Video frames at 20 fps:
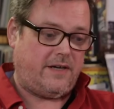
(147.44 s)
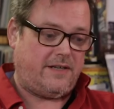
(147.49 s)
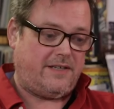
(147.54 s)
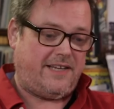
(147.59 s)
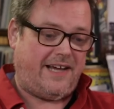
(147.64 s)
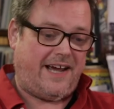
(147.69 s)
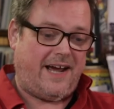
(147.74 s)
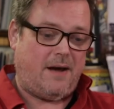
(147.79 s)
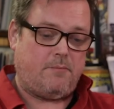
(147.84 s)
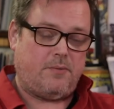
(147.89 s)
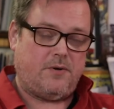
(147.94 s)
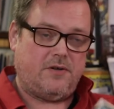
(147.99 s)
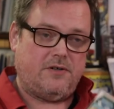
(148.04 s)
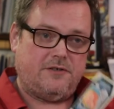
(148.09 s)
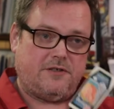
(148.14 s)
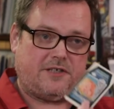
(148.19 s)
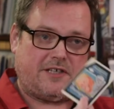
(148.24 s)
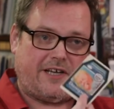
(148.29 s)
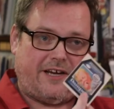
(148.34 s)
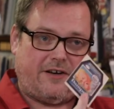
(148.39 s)
Got
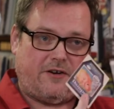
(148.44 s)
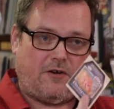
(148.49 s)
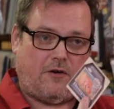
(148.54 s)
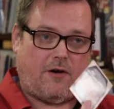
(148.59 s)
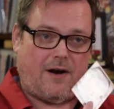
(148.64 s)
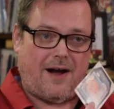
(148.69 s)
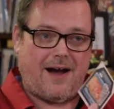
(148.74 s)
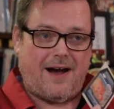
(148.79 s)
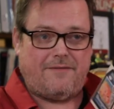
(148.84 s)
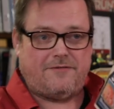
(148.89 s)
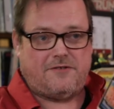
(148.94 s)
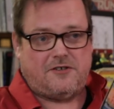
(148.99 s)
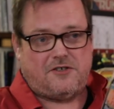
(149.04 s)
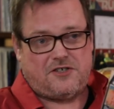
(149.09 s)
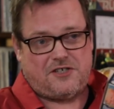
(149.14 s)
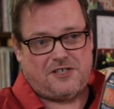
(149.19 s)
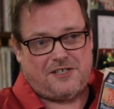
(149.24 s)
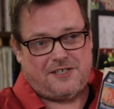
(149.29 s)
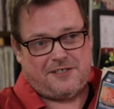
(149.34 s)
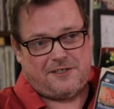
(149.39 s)
Dampers and Graft
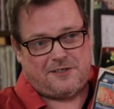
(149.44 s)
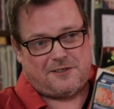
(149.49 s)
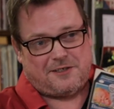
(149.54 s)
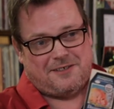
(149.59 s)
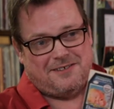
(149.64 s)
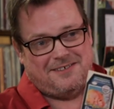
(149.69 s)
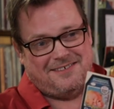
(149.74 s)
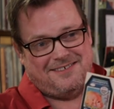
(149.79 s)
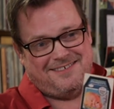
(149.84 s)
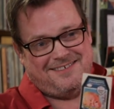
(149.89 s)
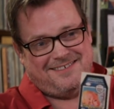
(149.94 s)
cheese.